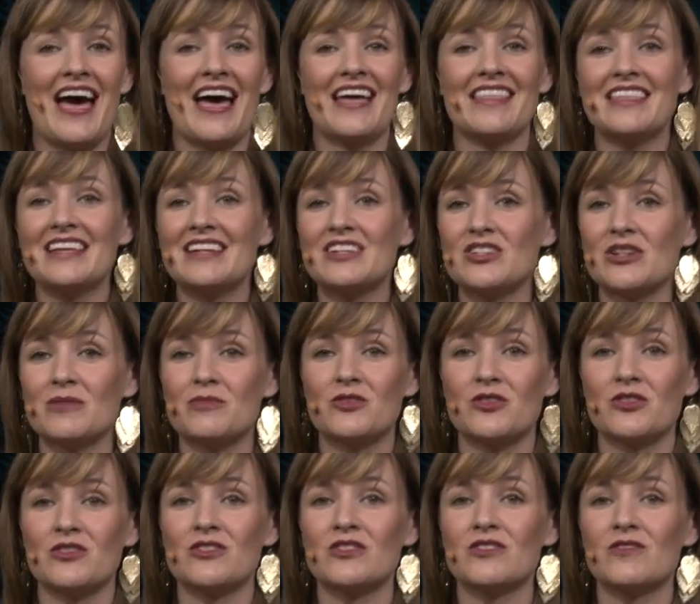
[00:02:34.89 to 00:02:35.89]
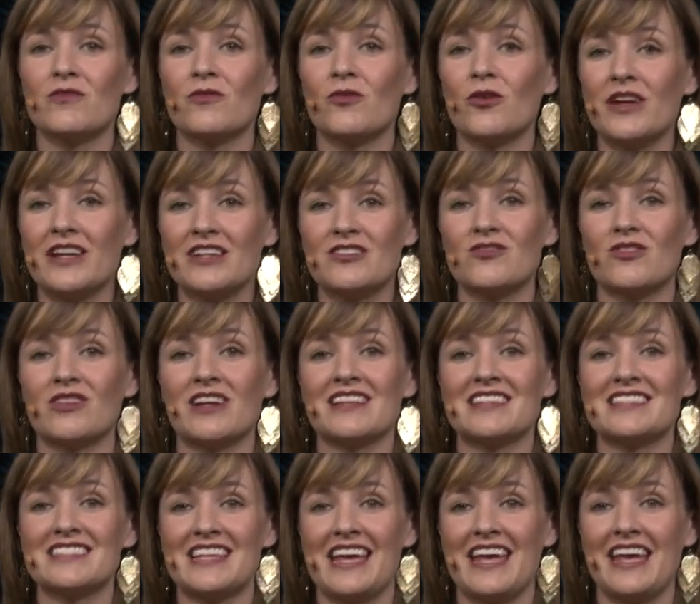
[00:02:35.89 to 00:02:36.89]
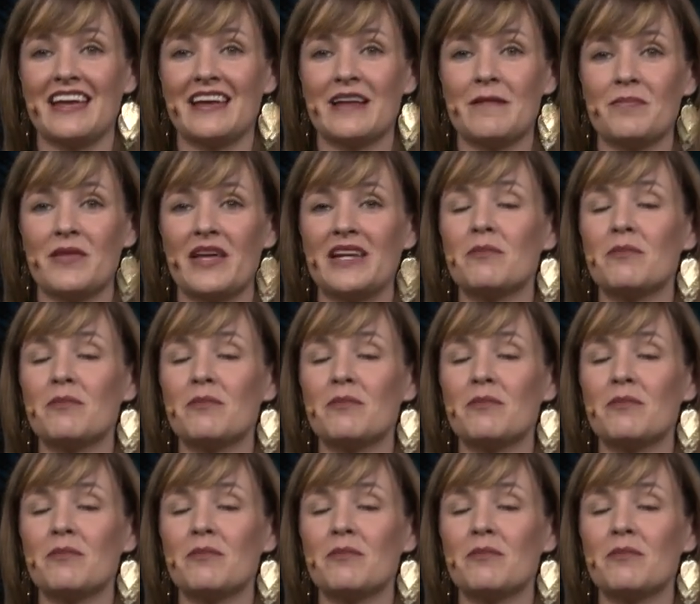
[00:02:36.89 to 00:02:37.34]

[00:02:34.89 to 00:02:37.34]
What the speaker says: and the Egyptians for Israel's sake,